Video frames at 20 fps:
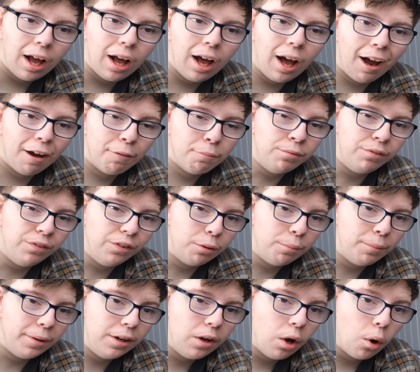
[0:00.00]
I'm
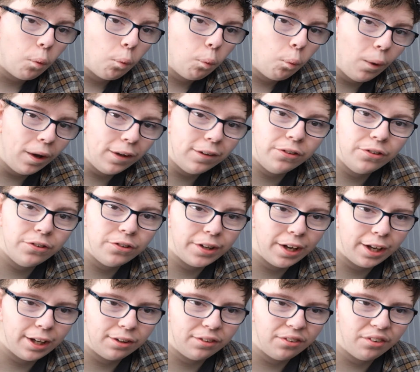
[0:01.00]
filming
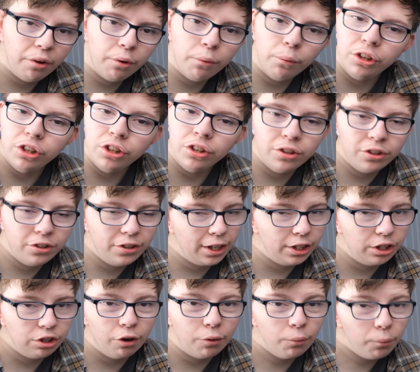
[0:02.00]
Wednesday's video, which is the day
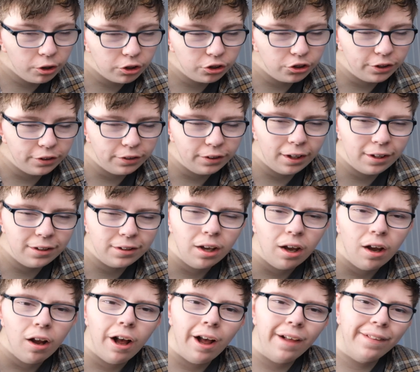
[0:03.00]
you're watching this.
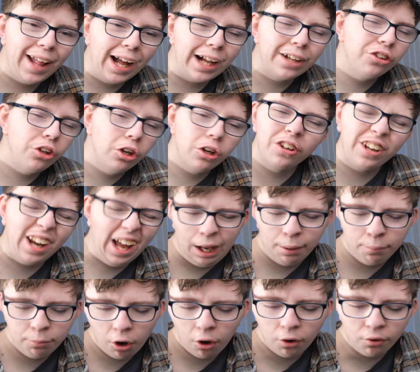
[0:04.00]
And that's not going to
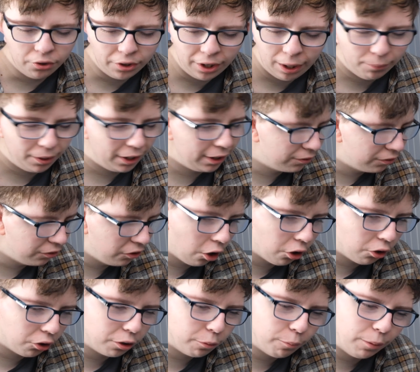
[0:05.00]
happen all the time. That's
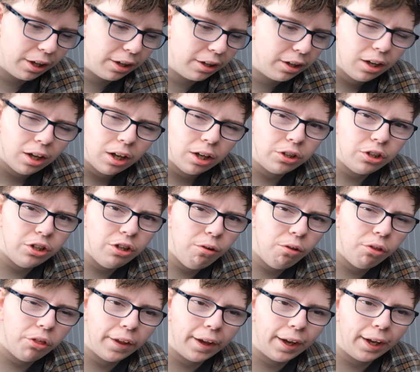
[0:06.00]
not going to be a new
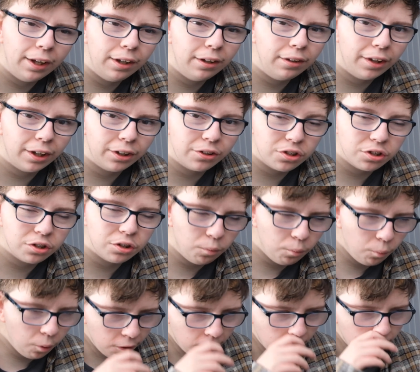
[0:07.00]
thing. That's just a
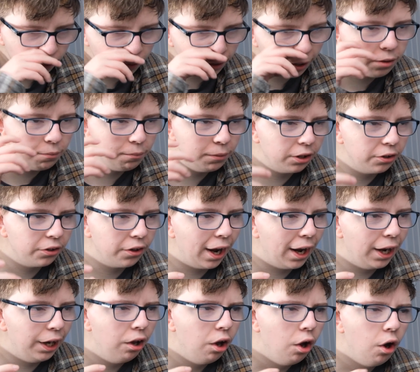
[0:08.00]
one-off thing, because
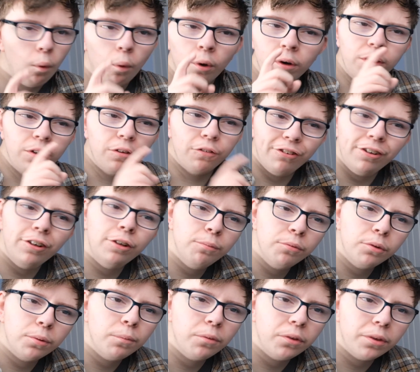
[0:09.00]
I wanted to film
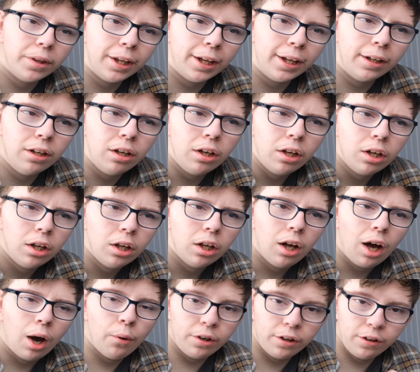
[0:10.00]
something.
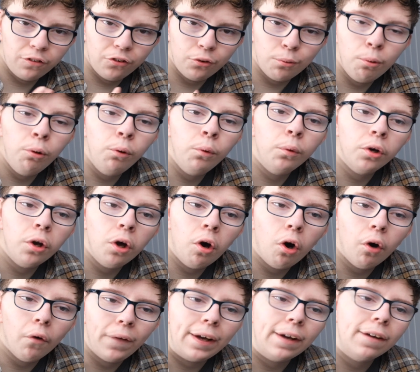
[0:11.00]
I wanted to film Who and
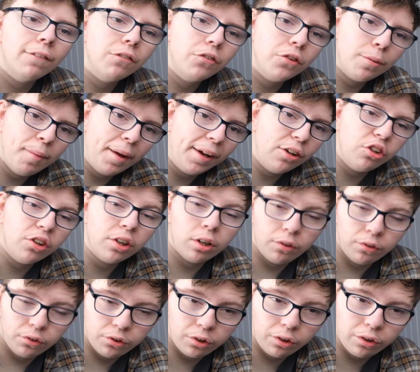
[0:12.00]
Ori for the main channel
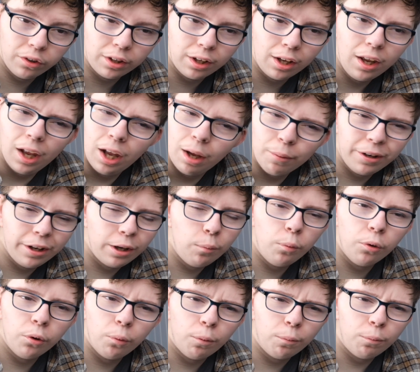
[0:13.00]
on Sunday, but I didn't
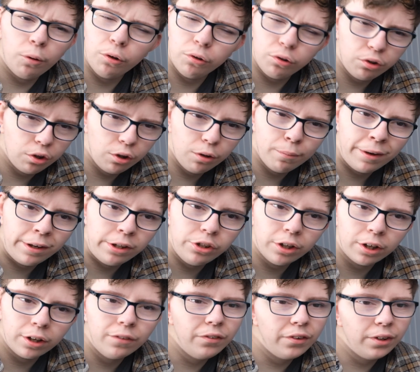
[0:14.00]
want to upload two main
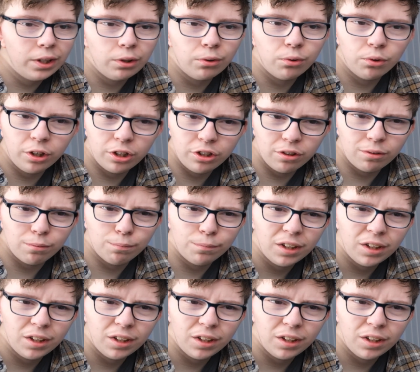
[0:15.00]
channel videos, so I just